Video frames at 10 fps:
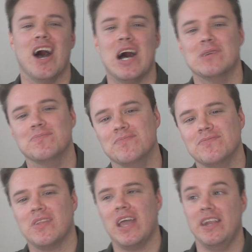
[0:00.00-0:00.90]

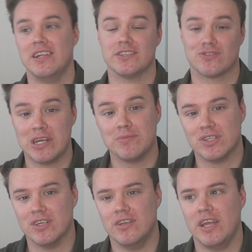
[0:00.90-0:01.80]
in the
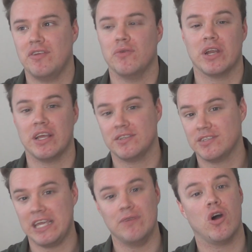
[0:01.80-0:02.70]
description if you want to
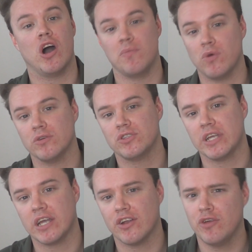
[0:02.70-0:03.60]
see what I'm
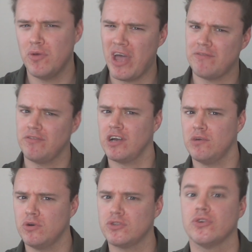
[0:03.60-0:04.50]
watching. I don't put everything I
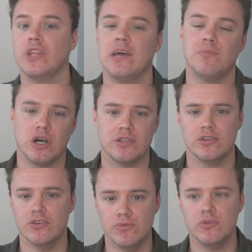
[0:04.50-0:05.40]
watch on there, but I
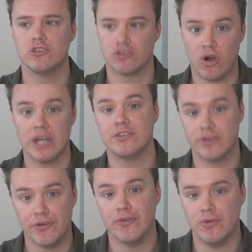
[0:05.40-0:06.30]
do try
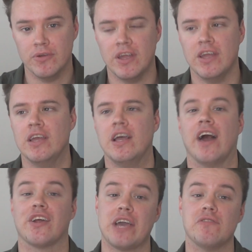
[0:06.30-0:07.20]
to.
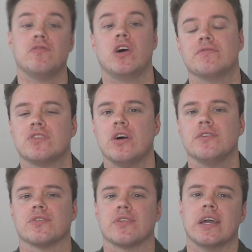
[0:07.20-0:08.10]
And I gave it 5
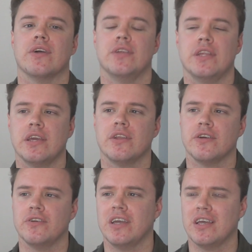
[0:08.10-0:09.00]
stars on there, and
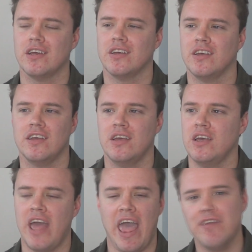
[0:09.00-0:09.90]

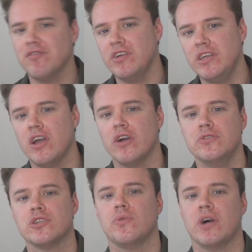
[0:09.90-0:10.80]
every
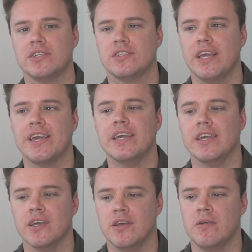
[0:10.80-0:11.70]
Ozu I see